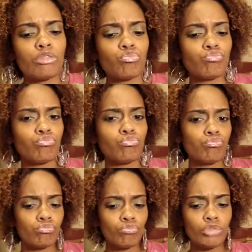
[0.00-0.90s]

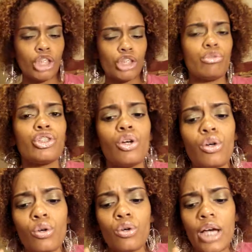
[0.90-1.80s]
mm-hmm, you
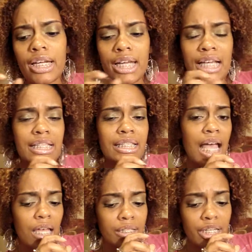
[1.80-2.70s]
sure got a nice
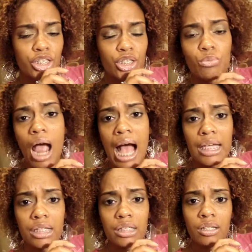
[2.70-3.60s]
style there. You
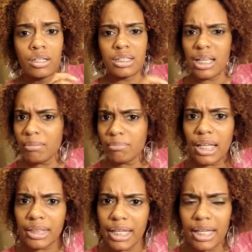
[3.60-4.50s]
rocking. Something
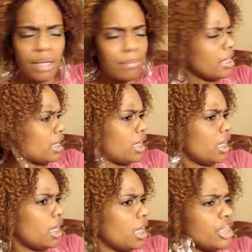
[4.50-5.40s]
like that. And I'm like,
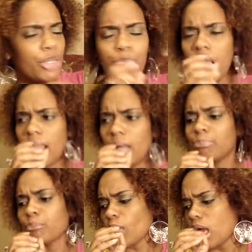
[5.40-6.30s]
huh? And she,
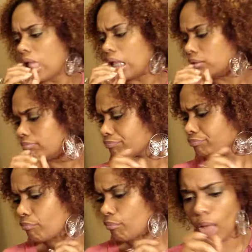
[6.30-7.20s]

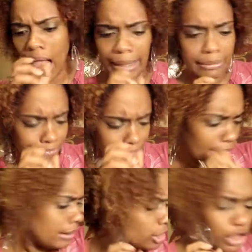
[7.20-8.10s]
mm-hmm.
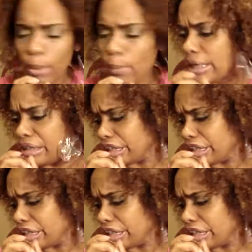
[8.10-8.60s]
So,